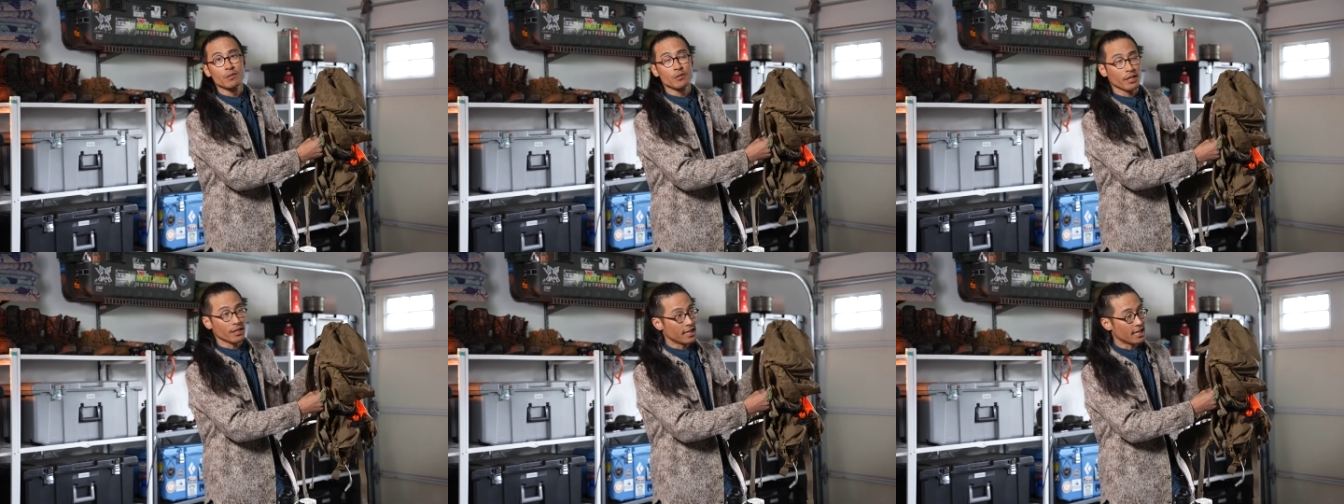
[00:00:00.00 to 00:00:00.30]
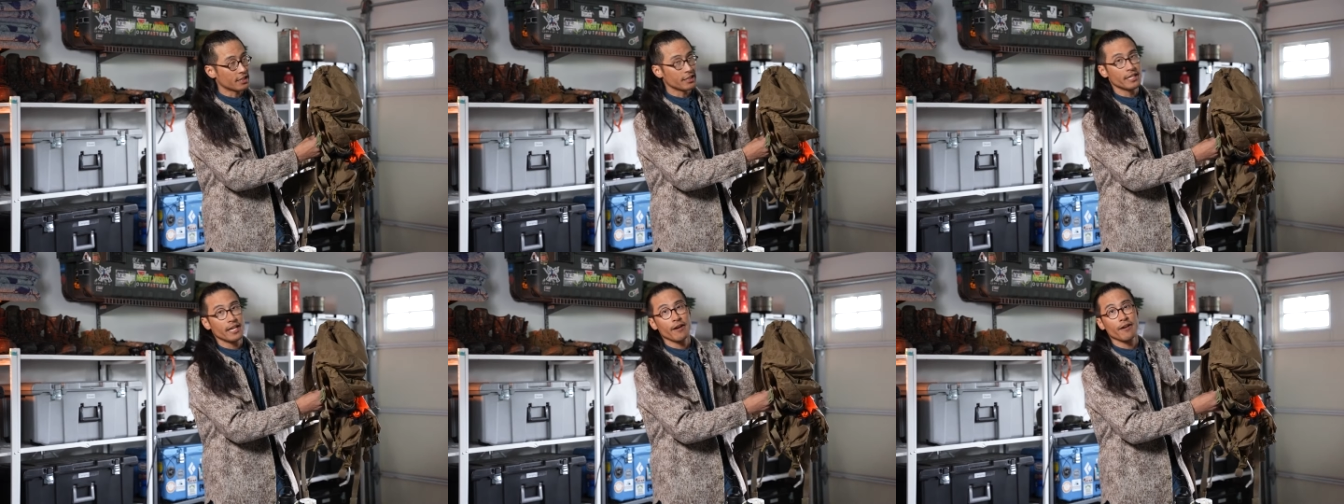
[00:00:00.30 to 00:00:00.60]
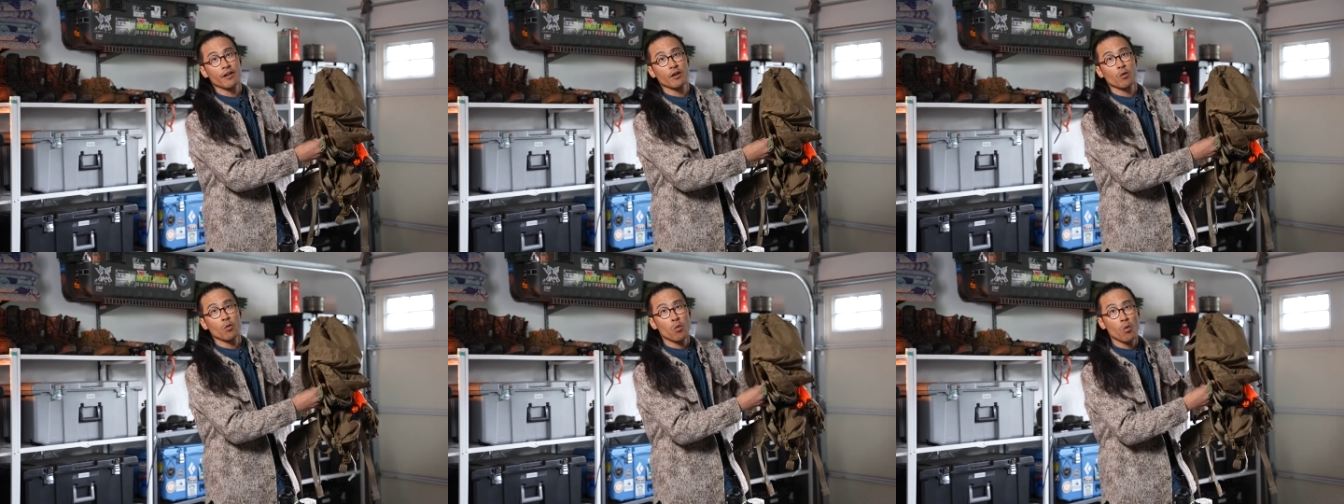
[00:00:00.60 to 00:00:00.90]
So I can actually
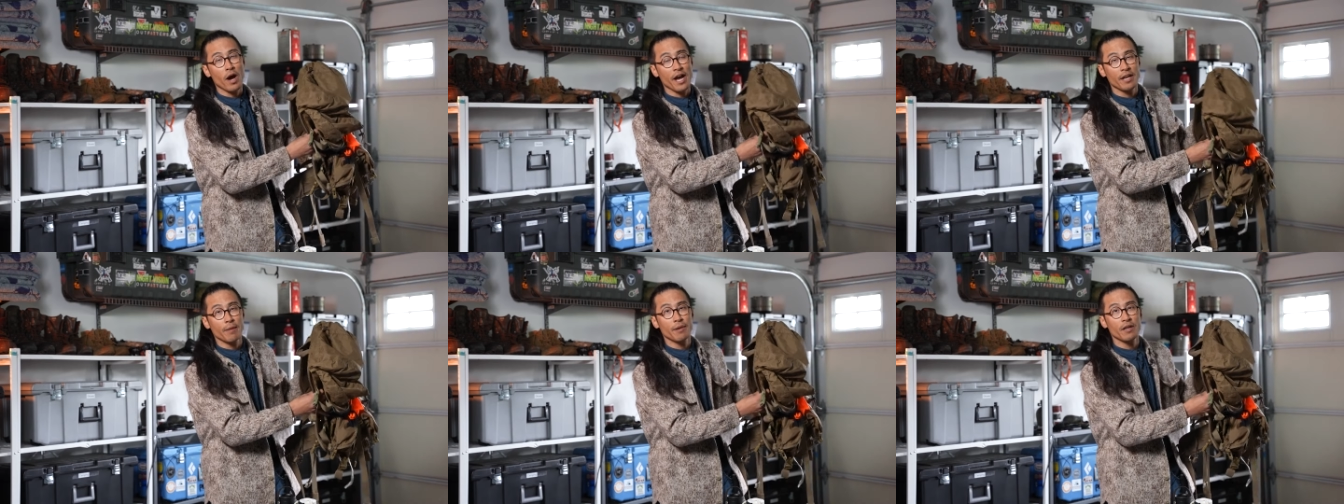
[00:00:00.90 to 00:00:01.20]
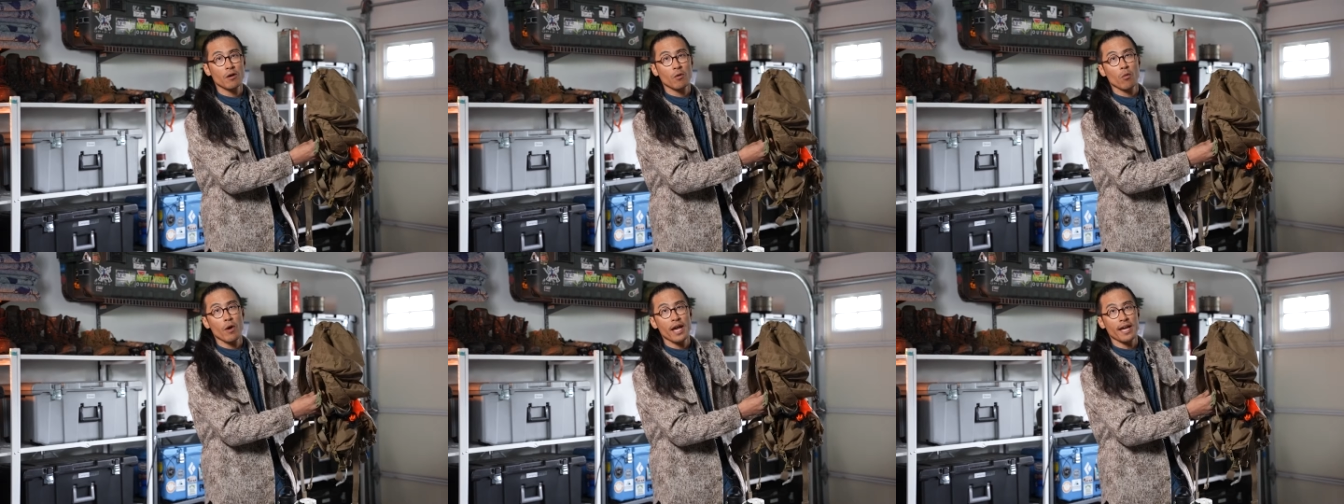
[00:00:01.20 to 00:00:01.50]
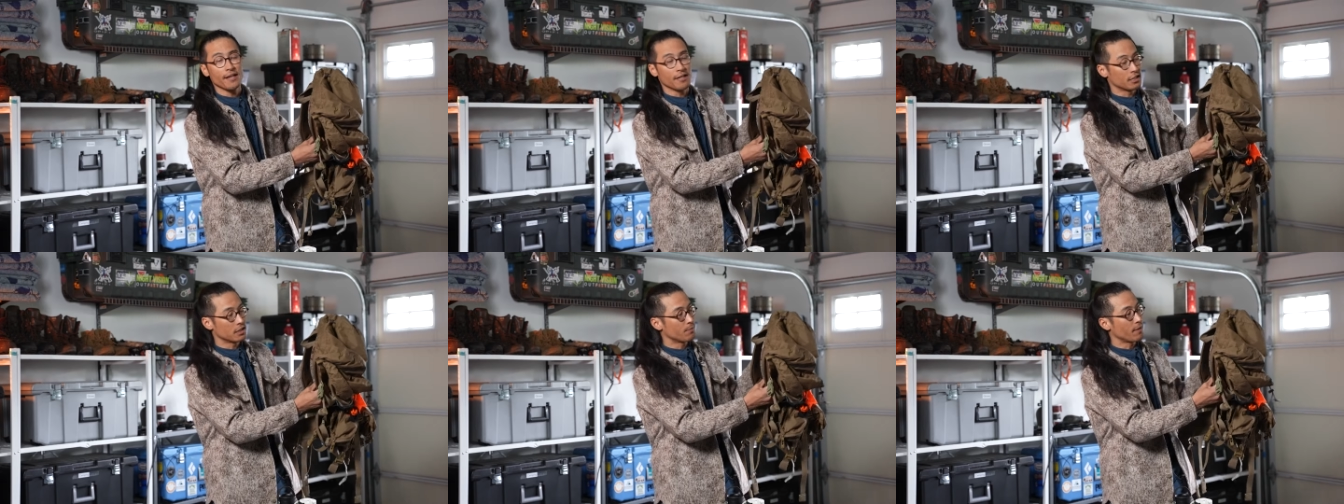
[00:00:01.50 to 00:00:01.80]
carry quite a bit of
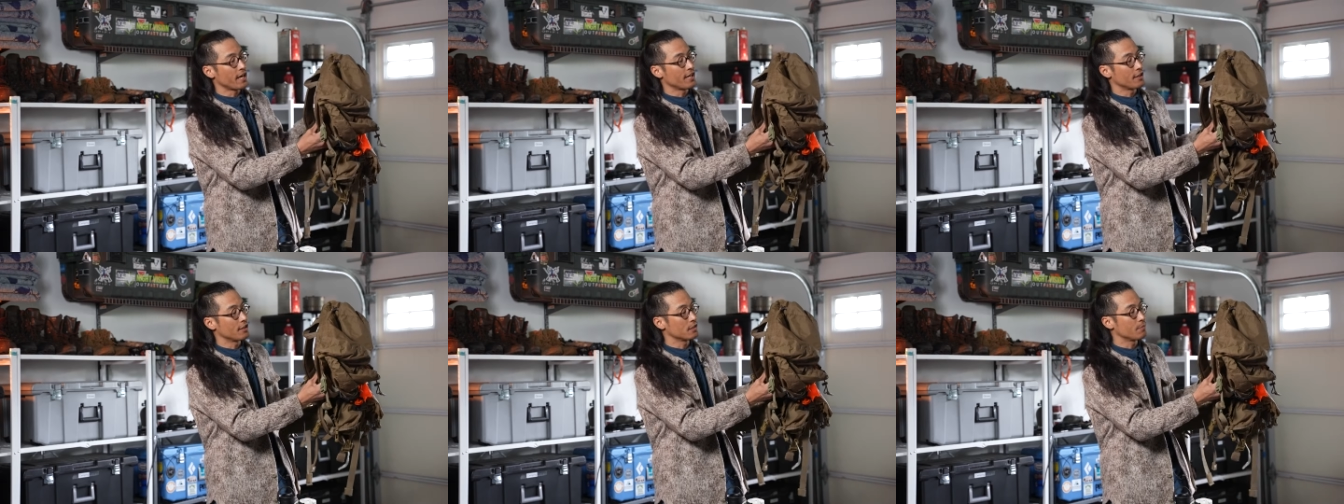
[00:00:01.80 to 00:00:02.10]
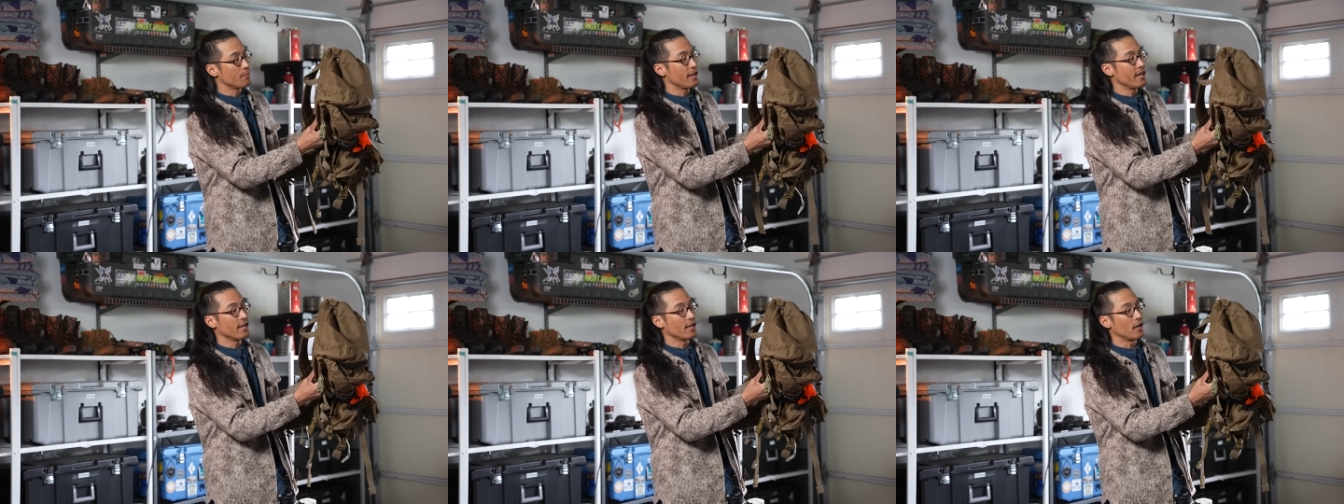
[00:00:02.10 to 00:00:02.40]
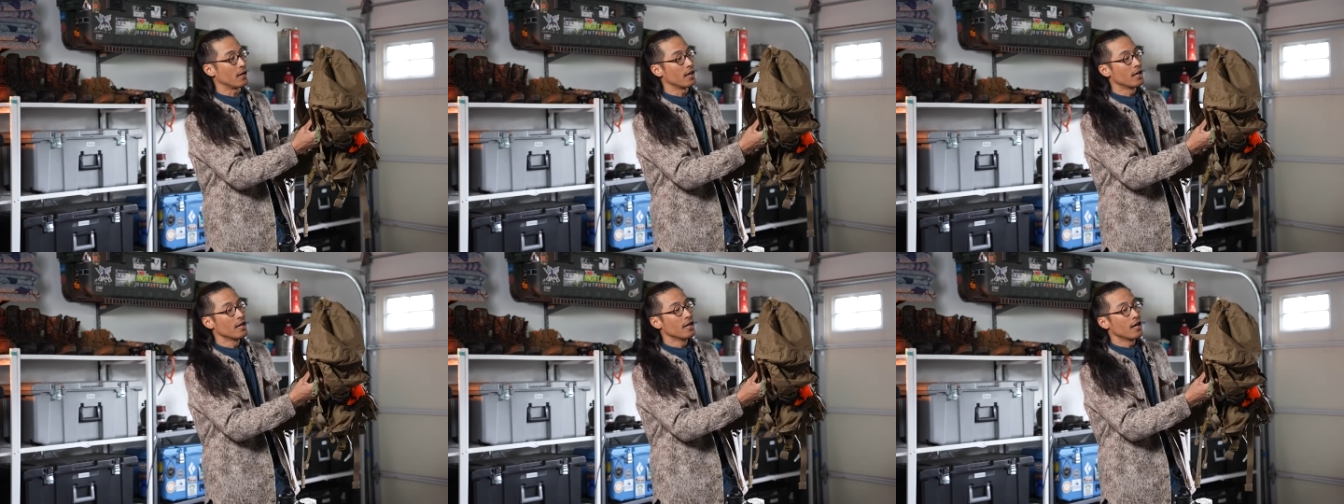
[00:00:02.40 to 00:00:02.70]
weight despite this being
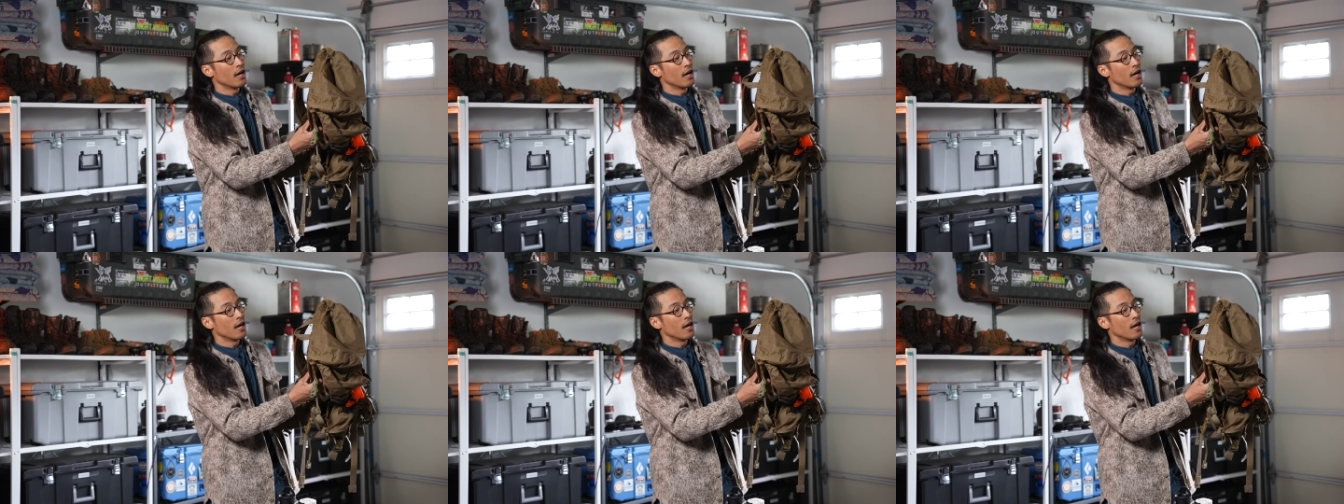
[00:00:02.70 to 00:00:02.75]
a